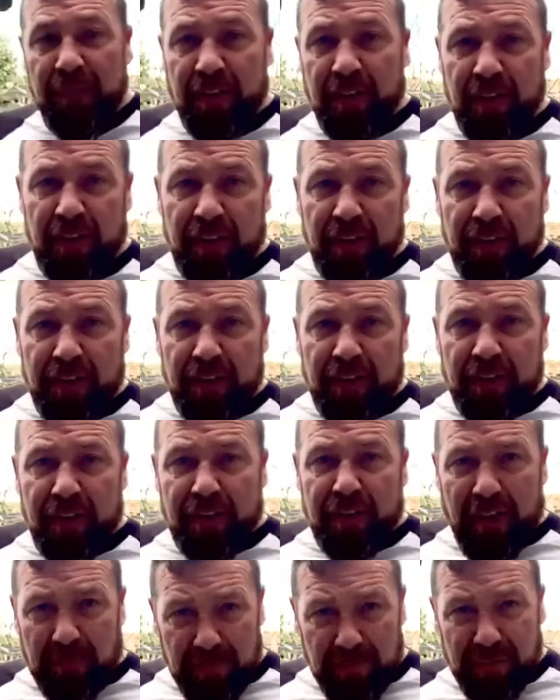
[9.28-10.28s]

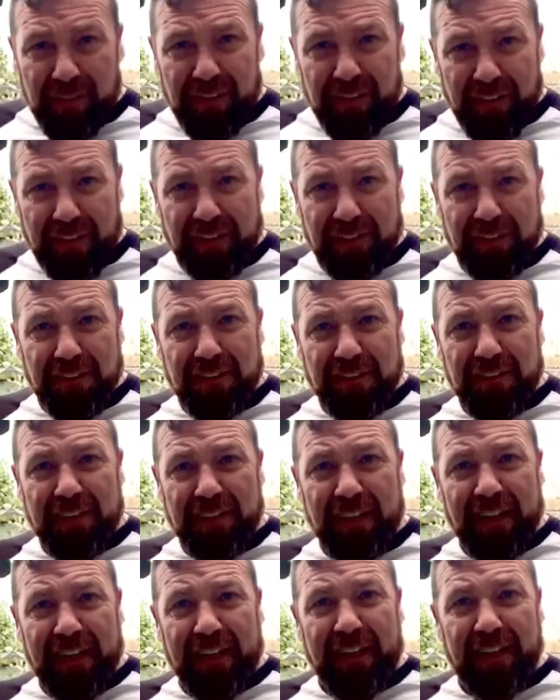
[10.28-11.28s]
a couple of things
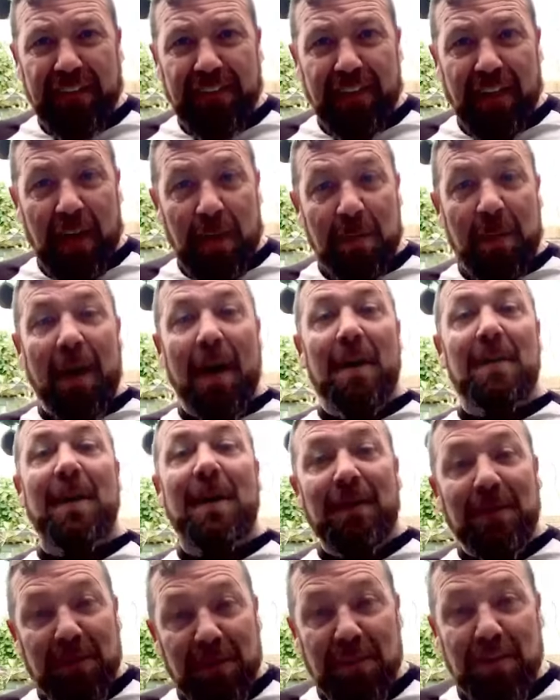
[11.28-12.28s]
is I'm, I'm
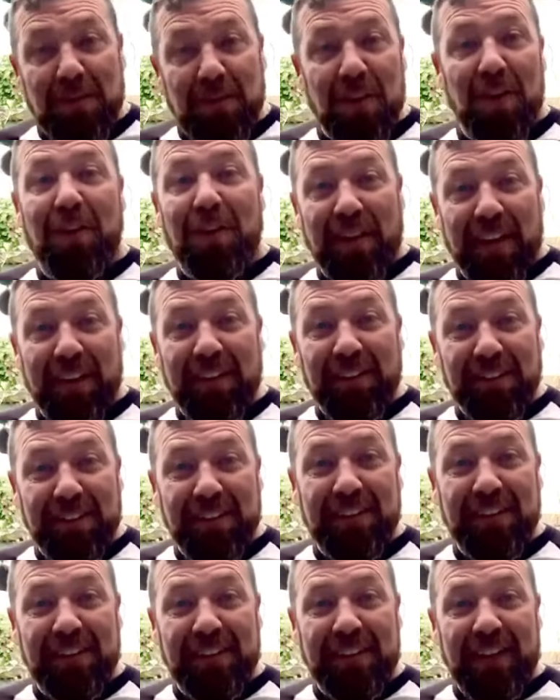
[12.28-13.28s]
out of the
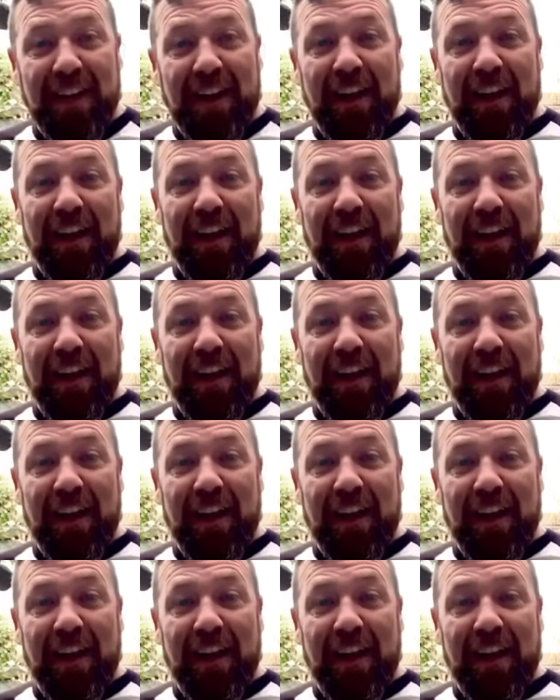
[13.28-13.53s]
doghouse.